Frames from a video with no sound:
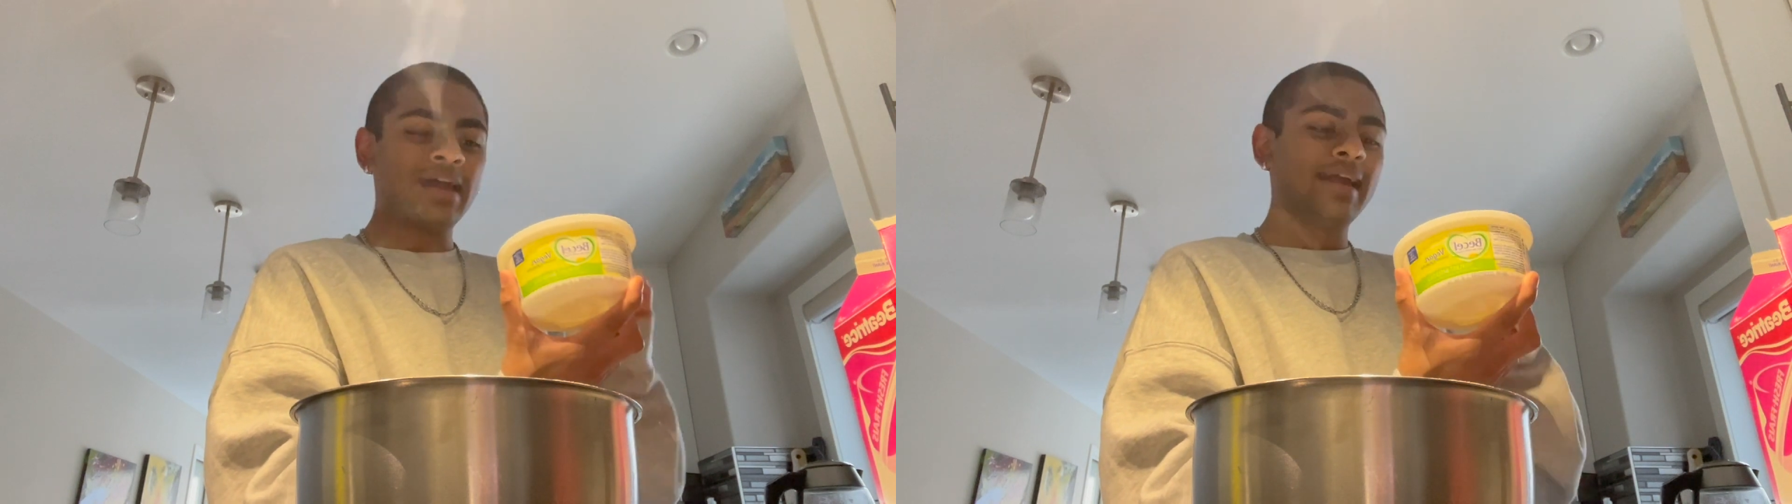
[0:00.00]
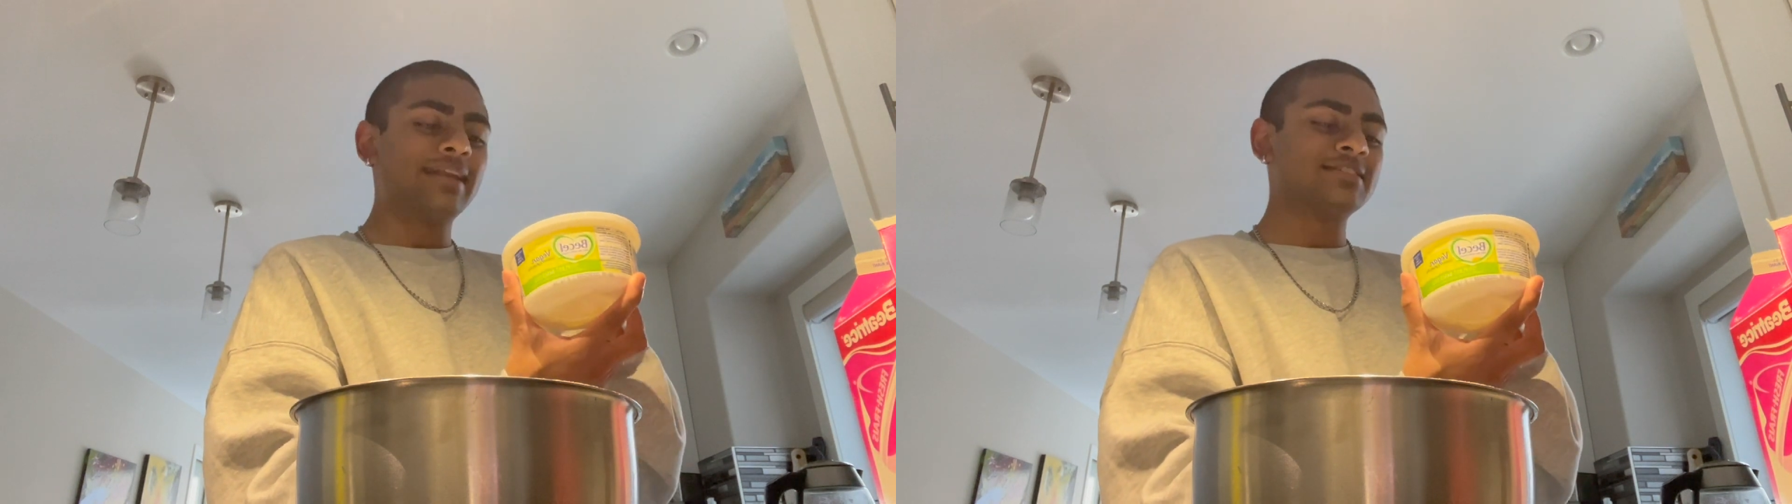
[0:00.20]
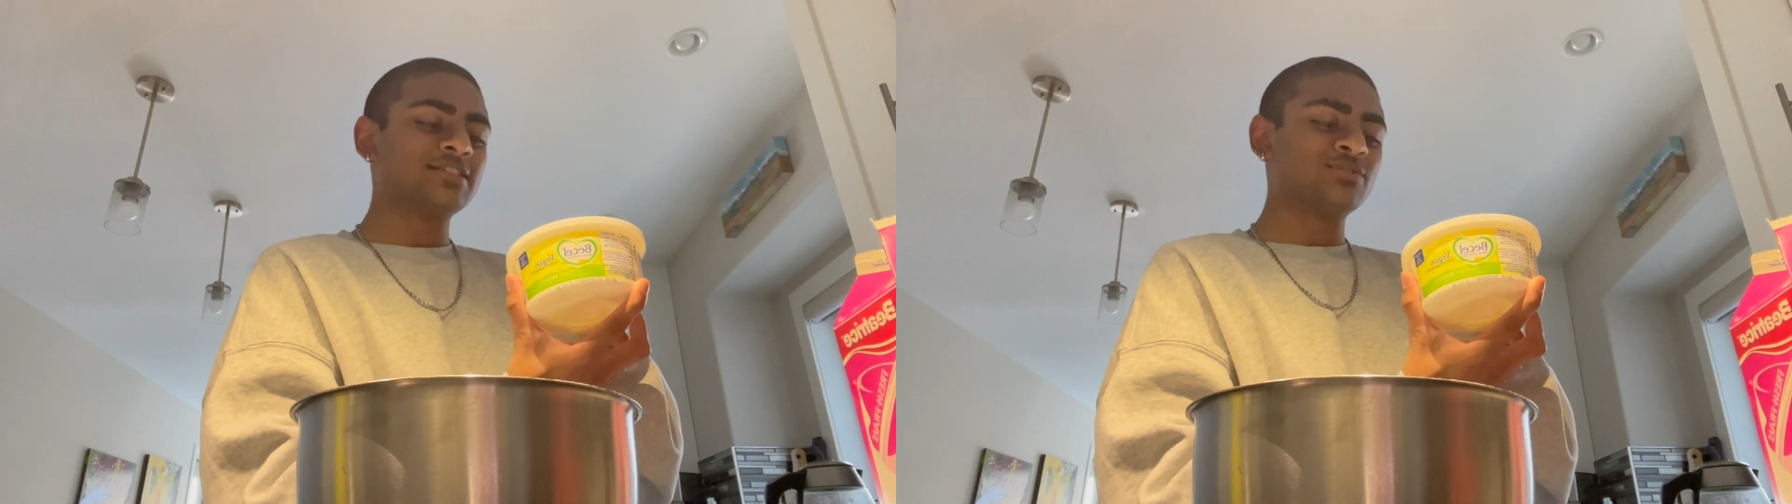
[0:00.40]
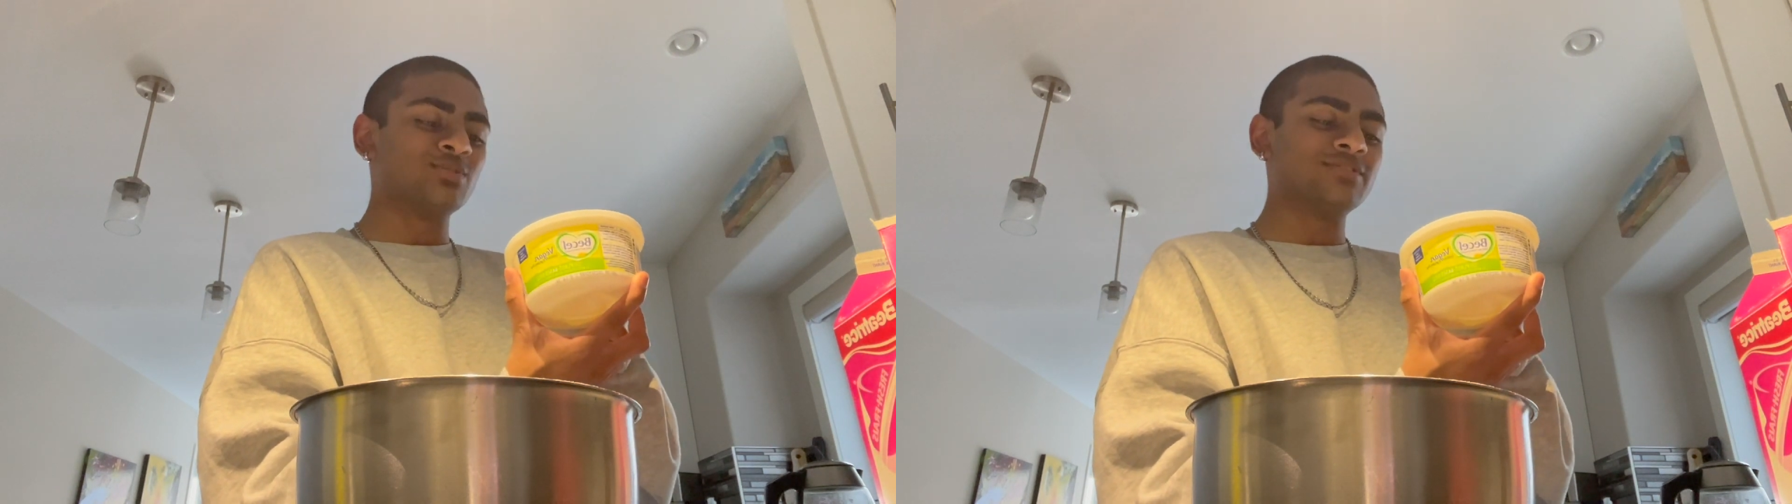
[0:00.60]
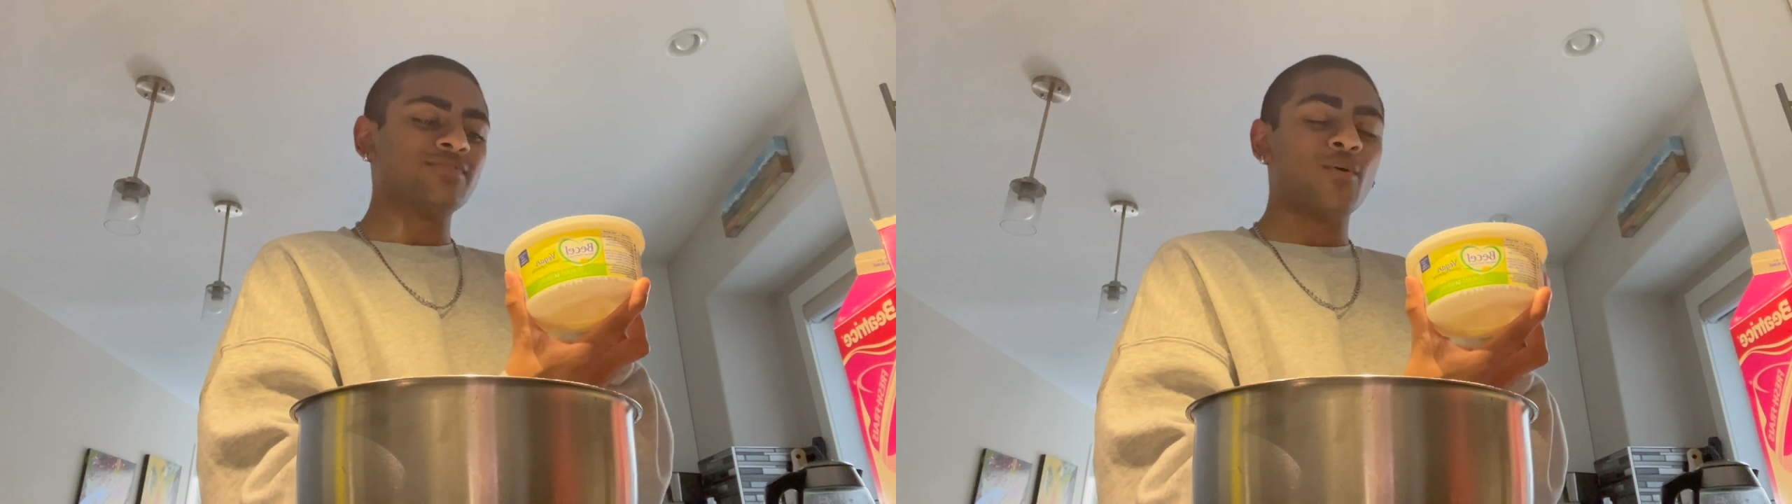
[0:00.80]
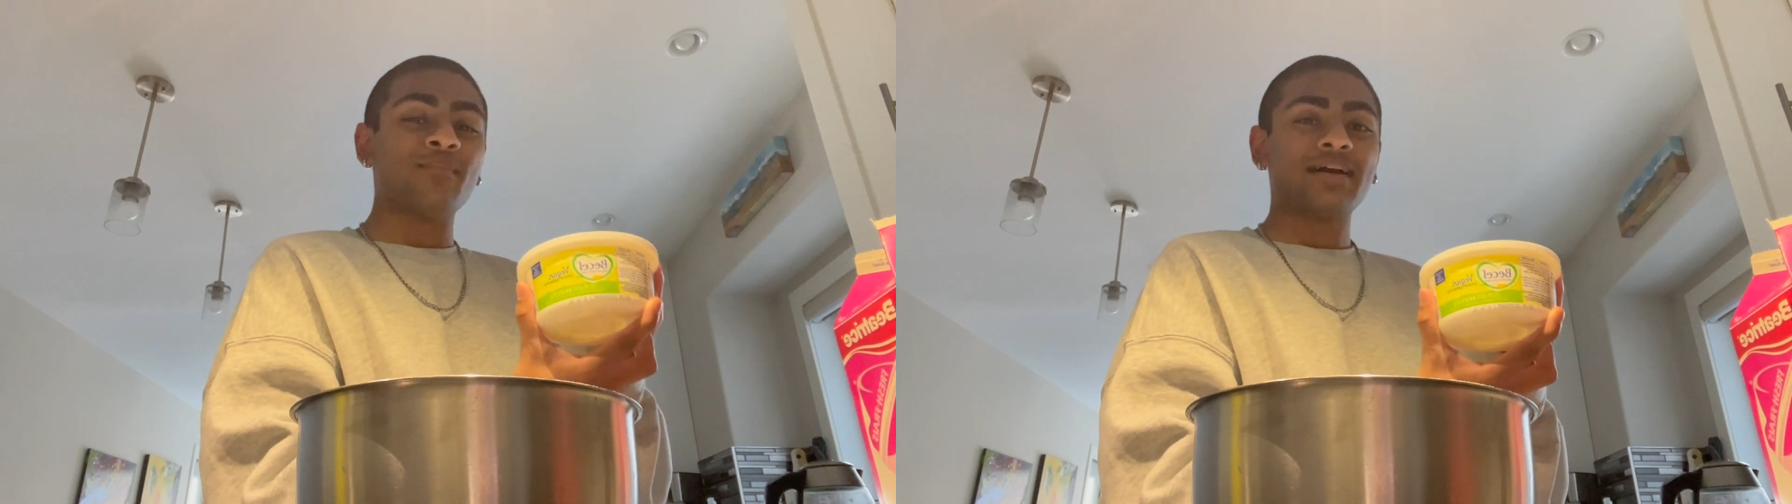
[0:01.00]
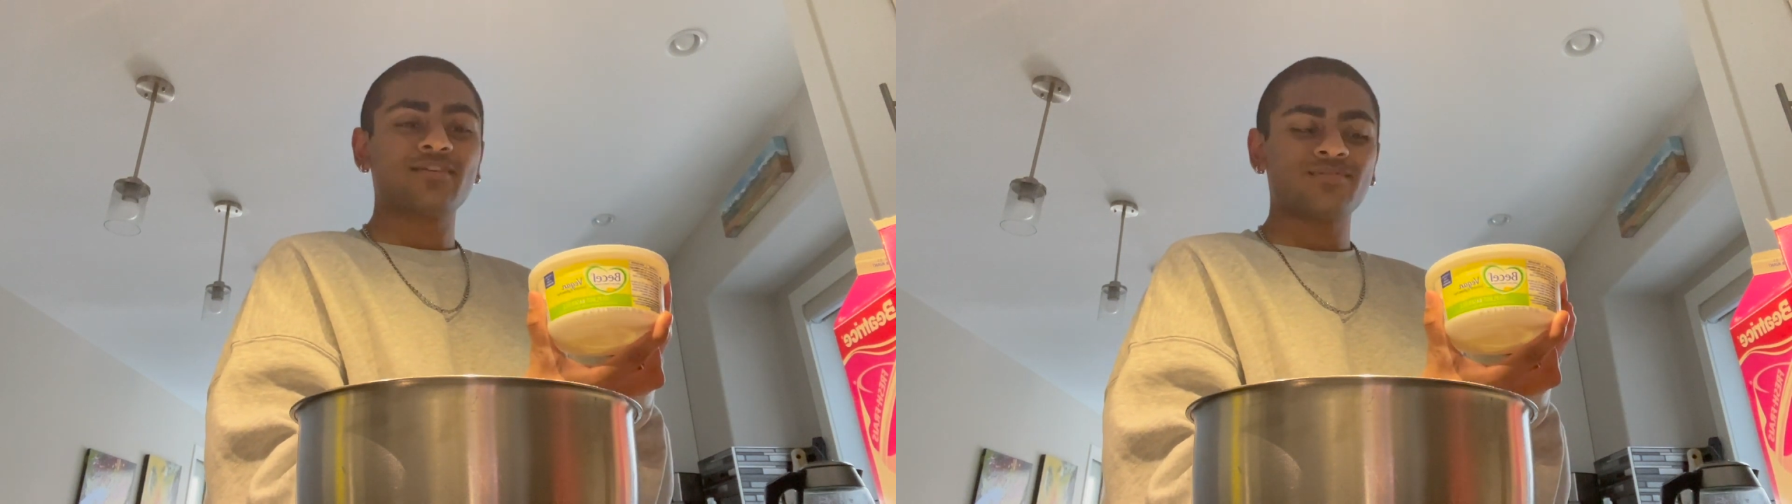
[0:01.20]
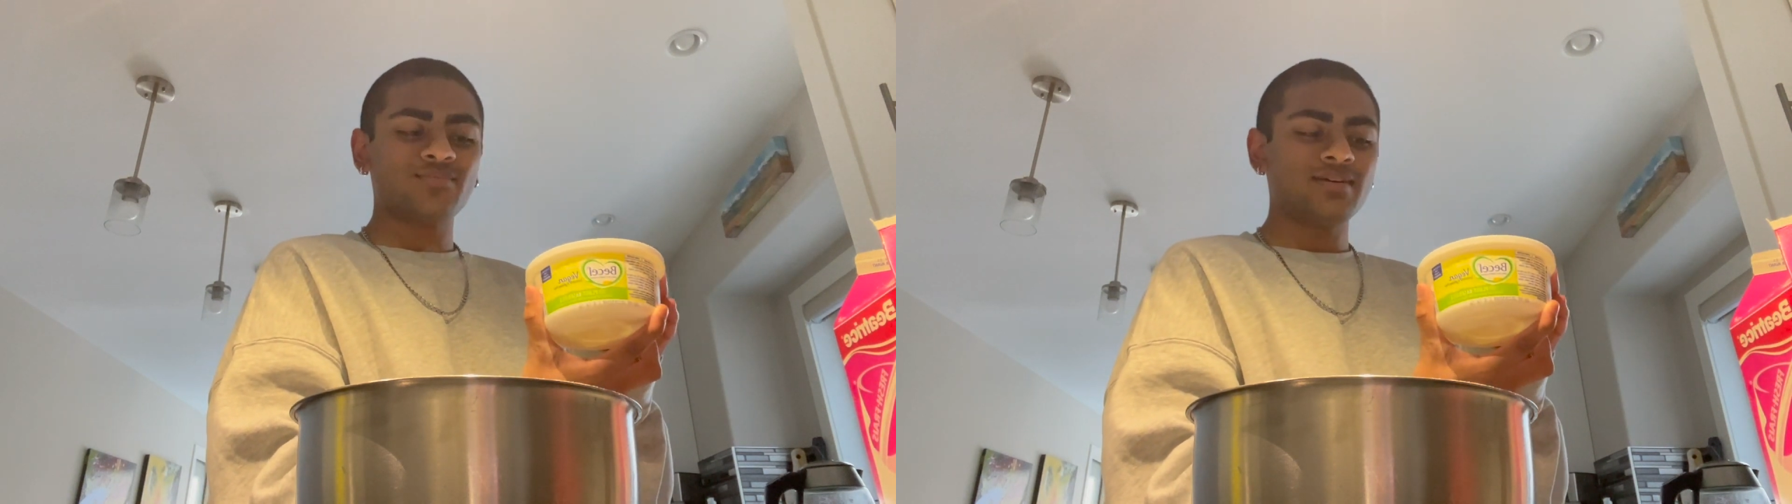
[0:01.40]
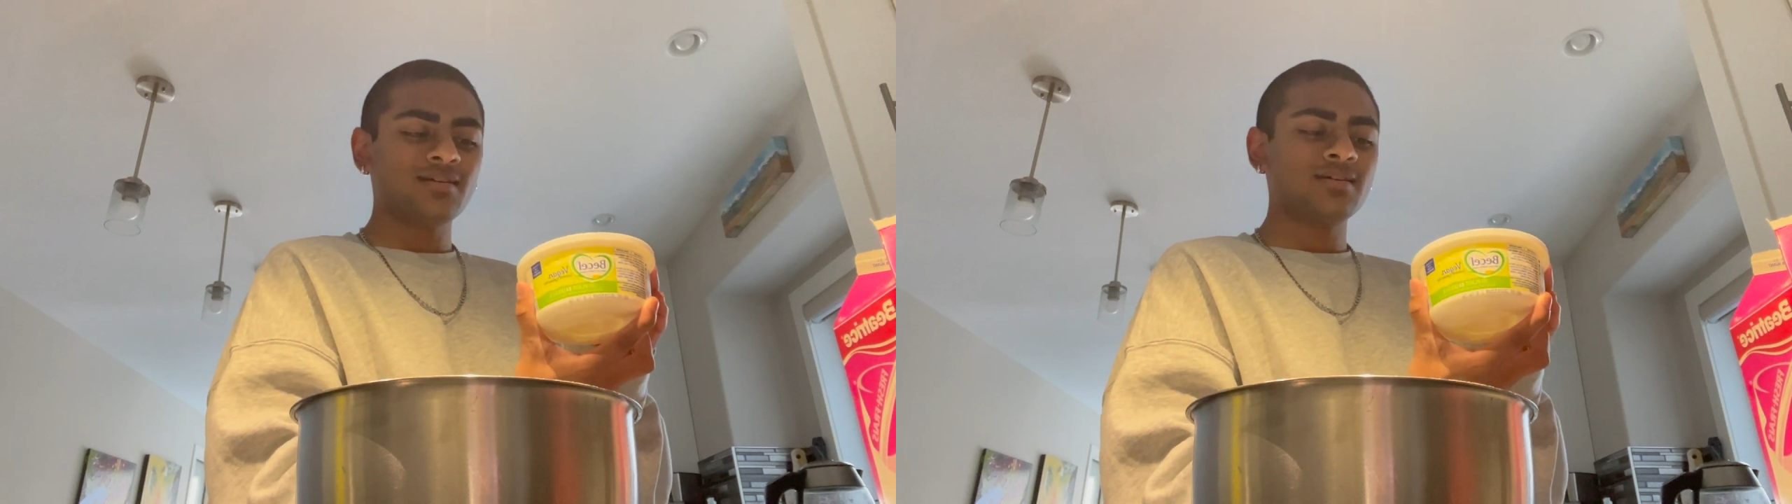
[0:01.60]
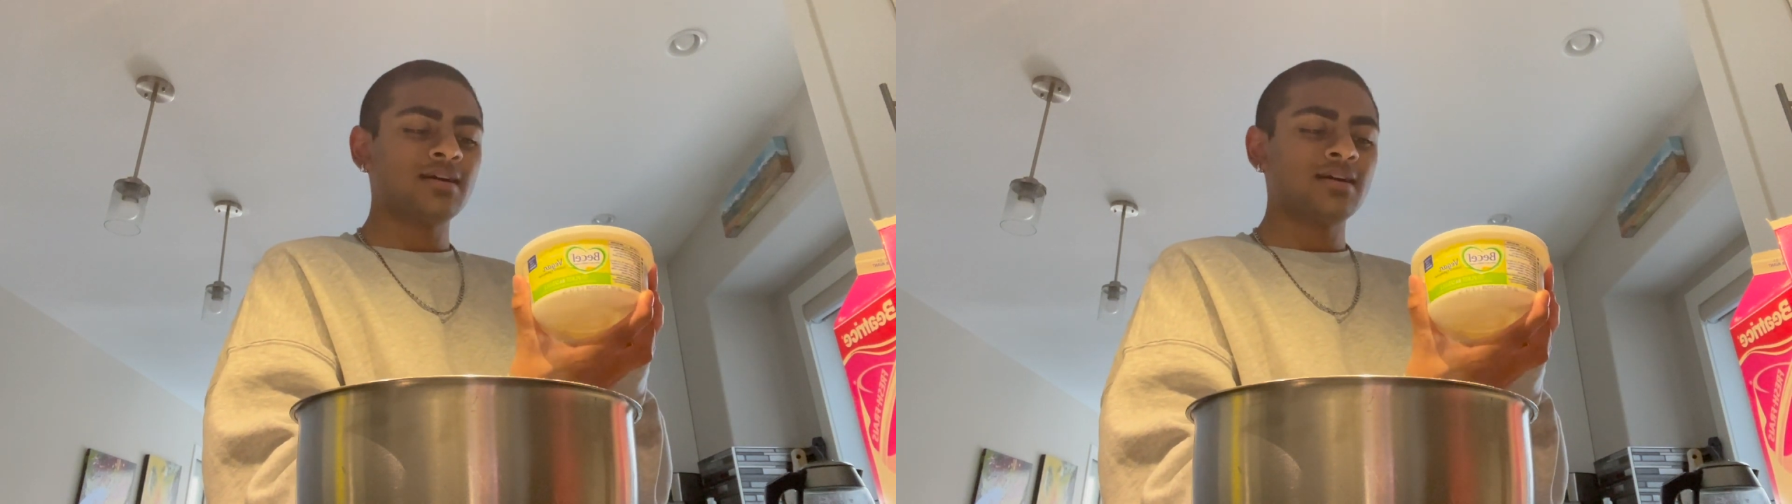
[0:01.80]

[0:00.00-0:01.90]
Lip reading: It is a source of omega-3,